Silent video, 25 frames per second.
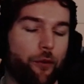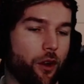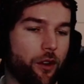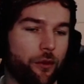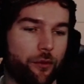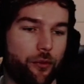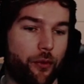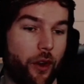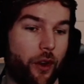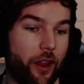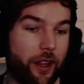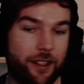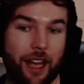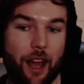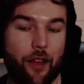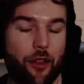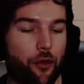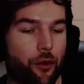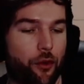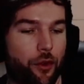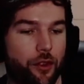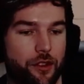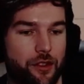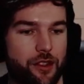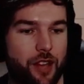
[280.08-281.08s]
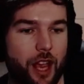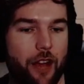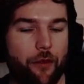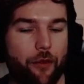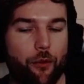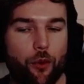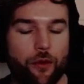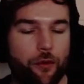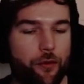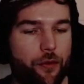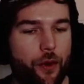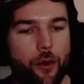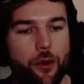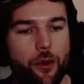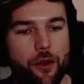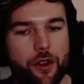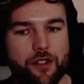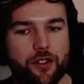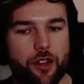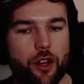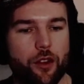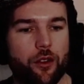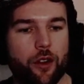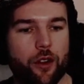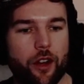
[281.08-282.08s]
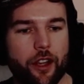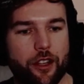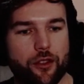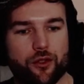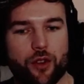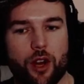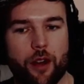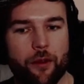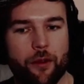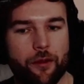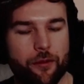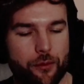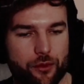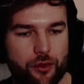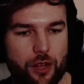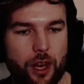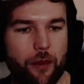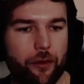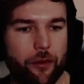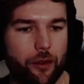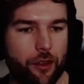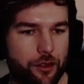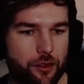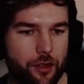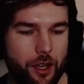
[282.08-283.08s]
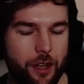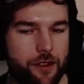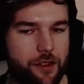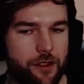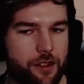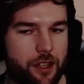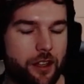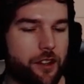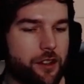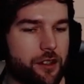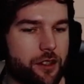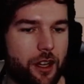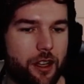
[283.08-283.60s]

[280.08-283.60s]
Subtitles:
have one for like gatherers, had one focused on like travel and transit,